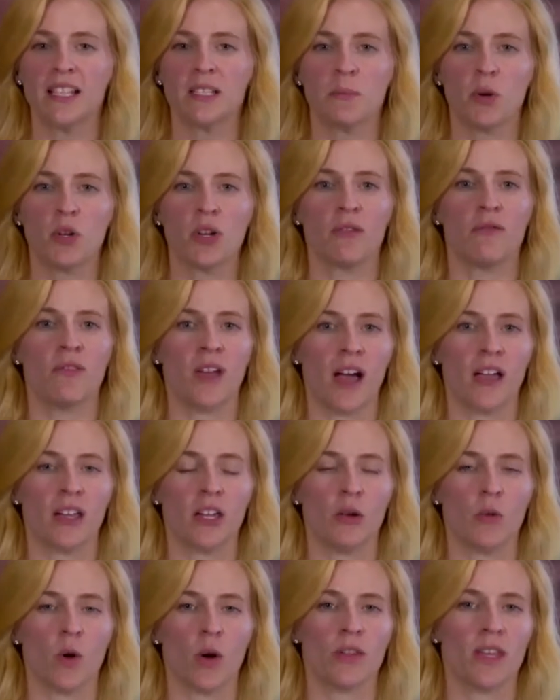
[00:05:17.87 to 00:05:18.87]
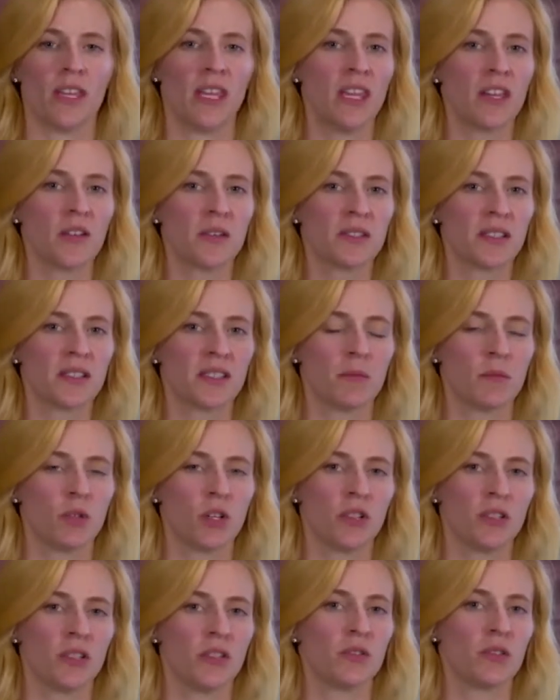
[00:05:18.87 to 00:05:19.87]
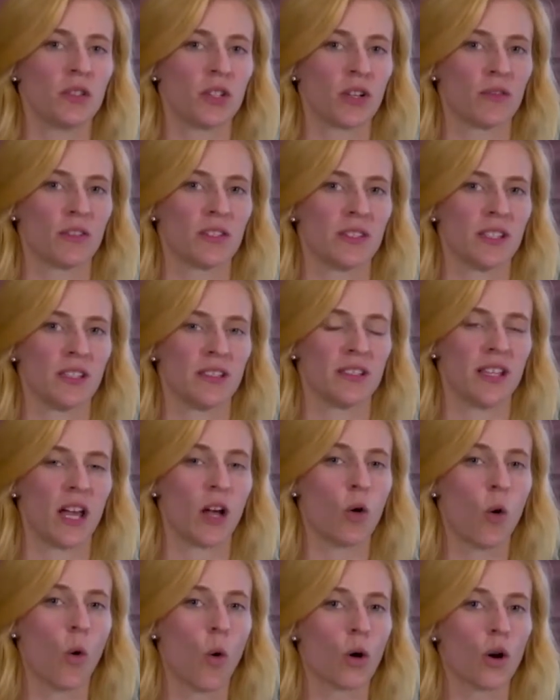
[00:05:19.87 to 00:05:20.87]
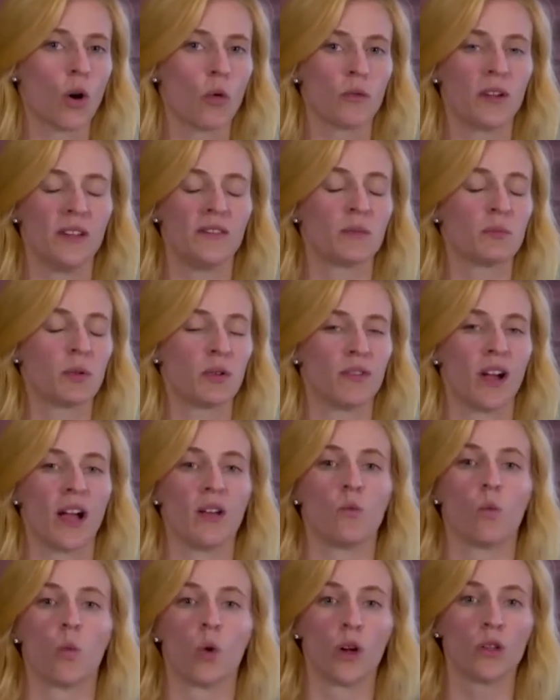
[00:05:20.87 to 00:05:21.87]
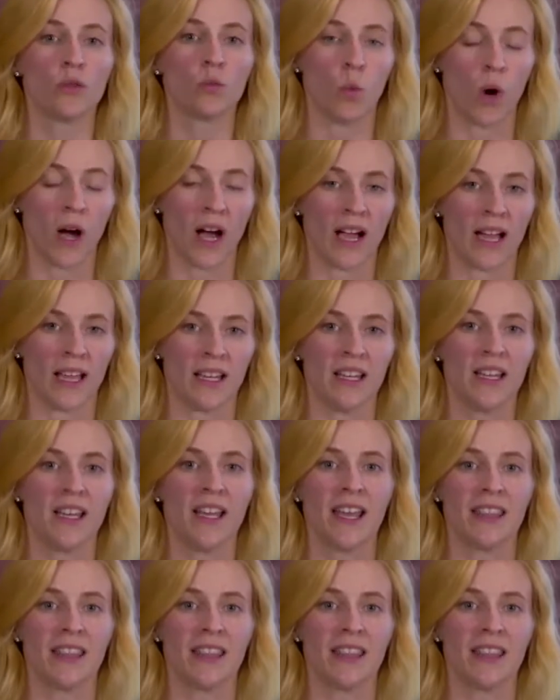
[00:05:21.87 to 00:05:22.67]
to put a value on the ecosystem goods and services that coral reefs provide worldwide,